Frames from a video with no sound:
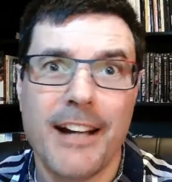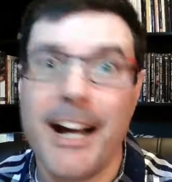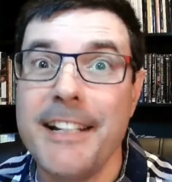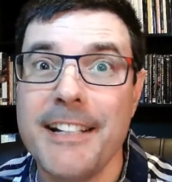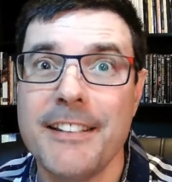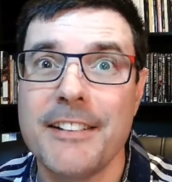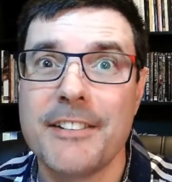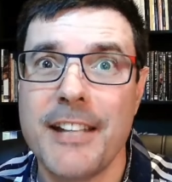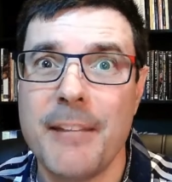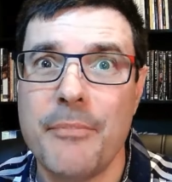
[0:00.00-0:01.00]
I did the
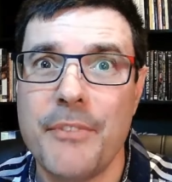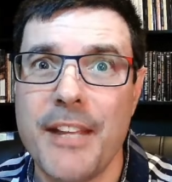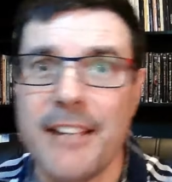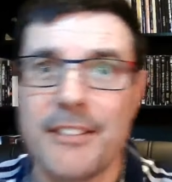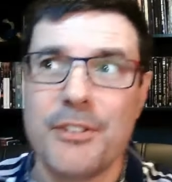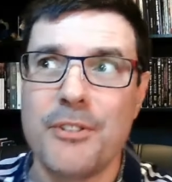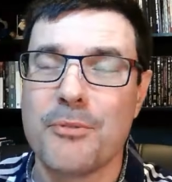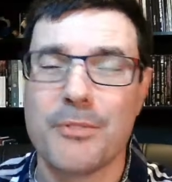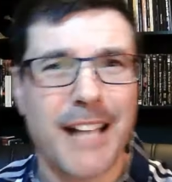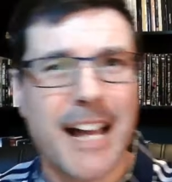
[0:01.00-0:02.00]
same thing too,
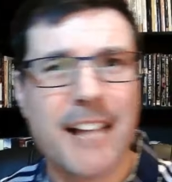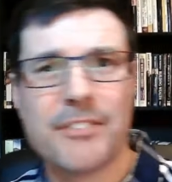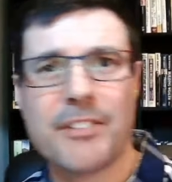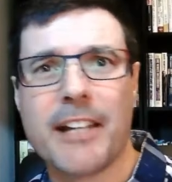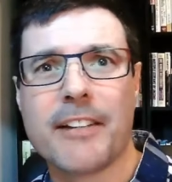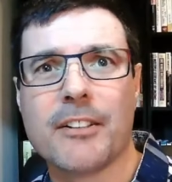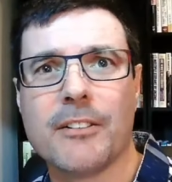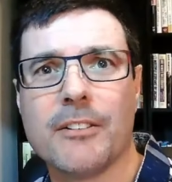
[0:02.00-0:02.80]
last cycle.